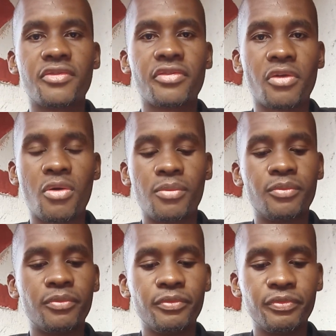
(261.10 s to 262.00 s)

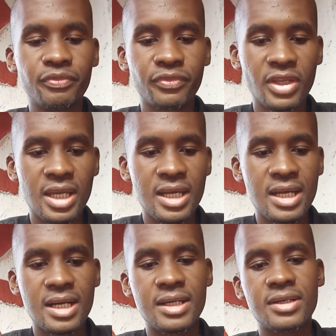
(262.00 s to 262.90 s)
from
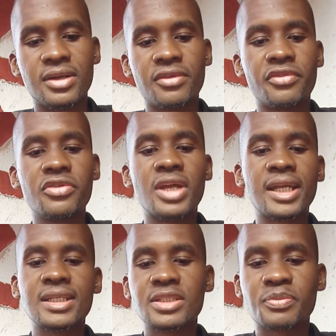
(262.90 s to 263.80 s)
reviewed
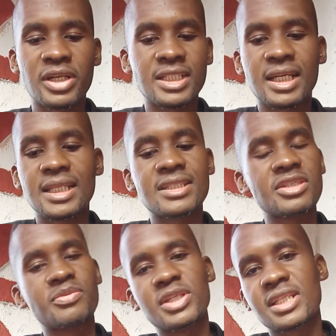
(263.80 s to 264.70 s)
Icass practical
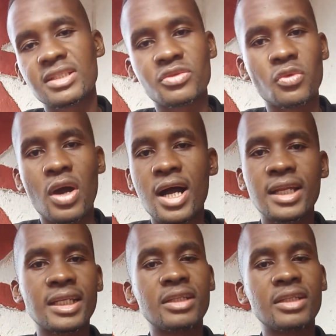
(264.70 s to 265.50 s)
assessment task 1.